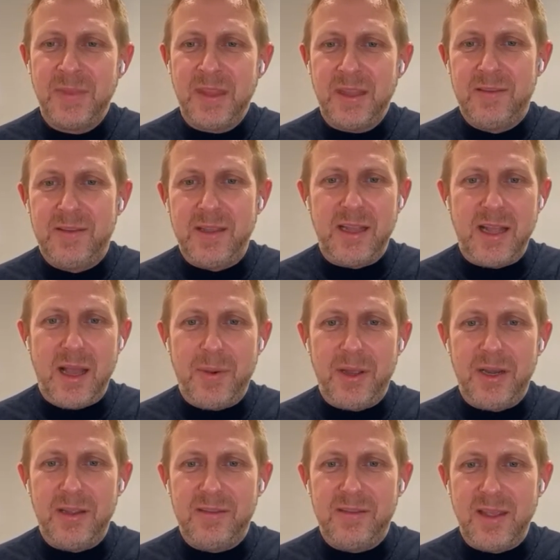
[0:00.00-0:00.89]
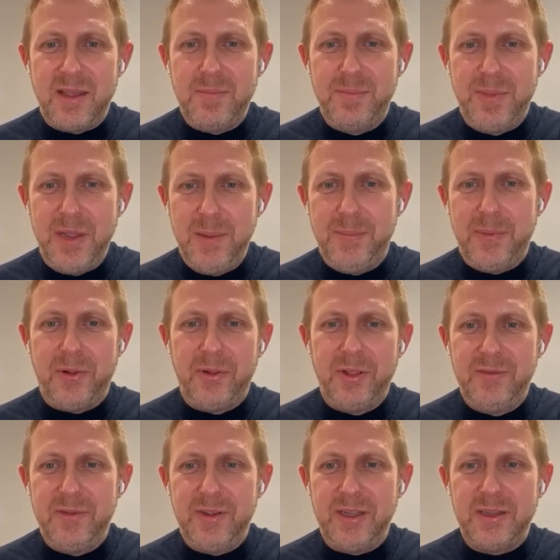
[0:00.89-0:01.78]
set up by the same people
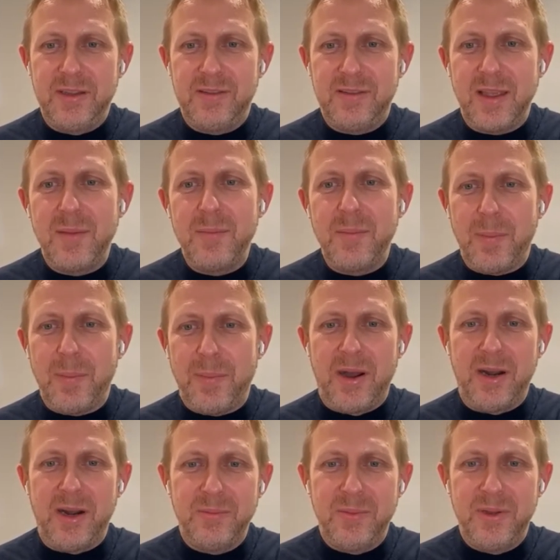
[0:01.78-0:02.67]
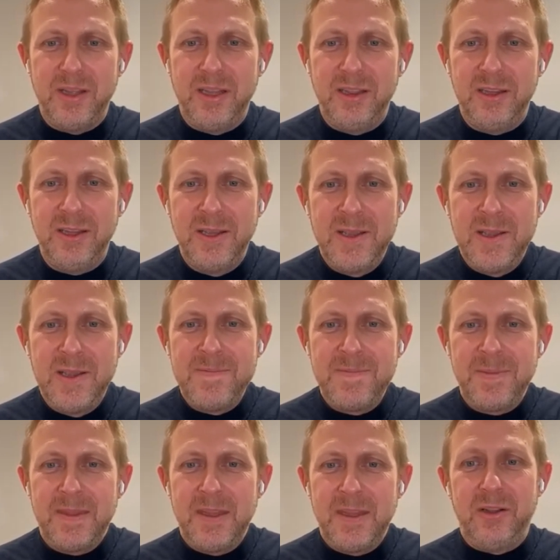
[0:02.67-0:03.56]
living in the same apartment.
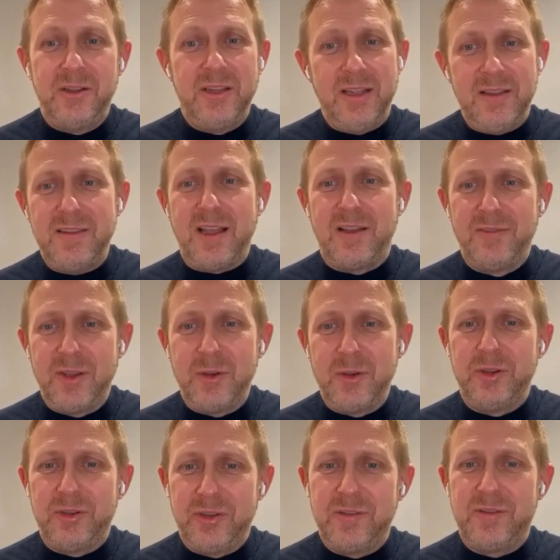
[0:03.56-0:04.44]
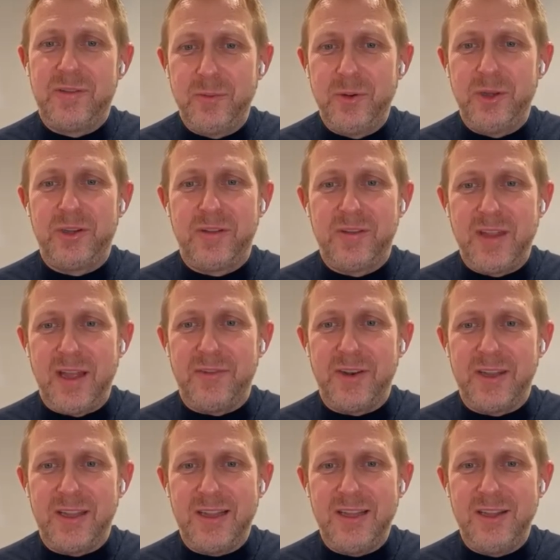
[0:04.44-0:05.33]
That's something which is
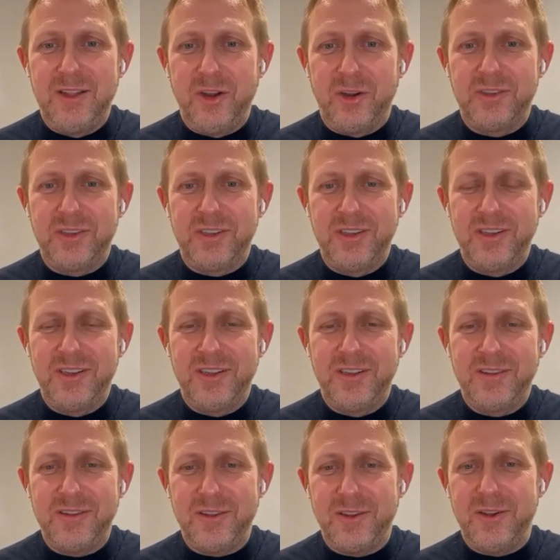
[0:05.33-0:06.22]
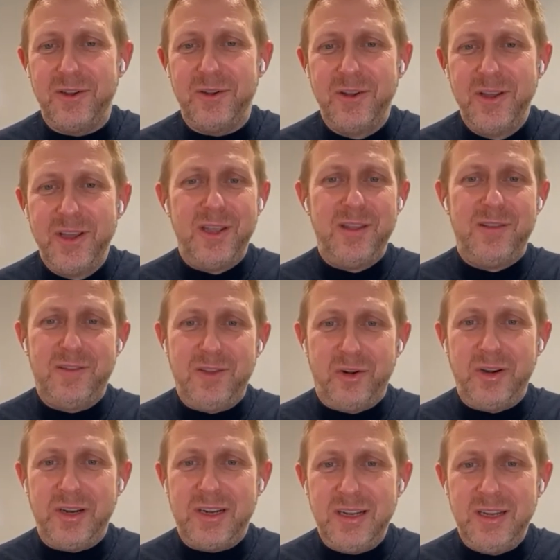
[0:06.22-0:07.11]
definitely dodgy. So
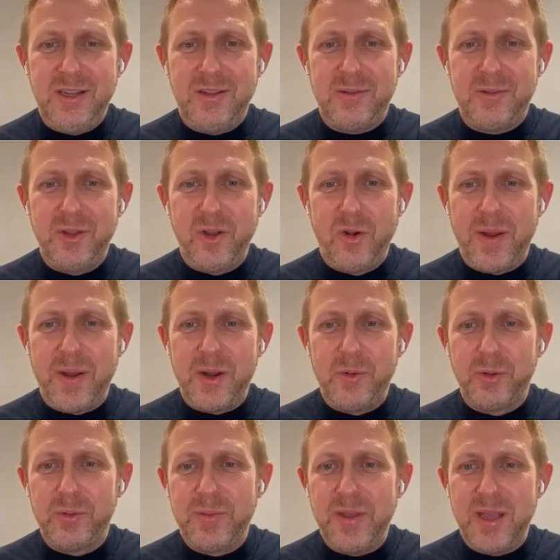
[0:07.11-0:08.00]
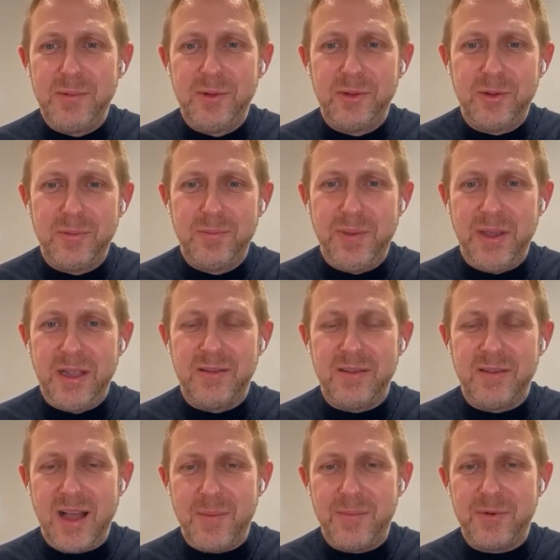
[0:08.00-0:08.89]
historically, nobody would be able to pick
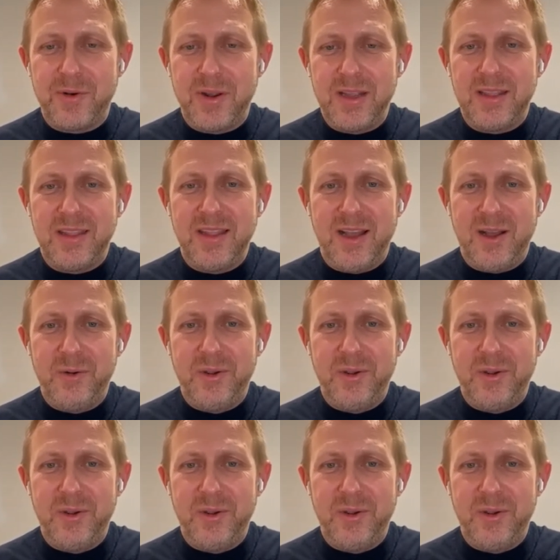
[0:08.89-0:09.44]
this up. Right now,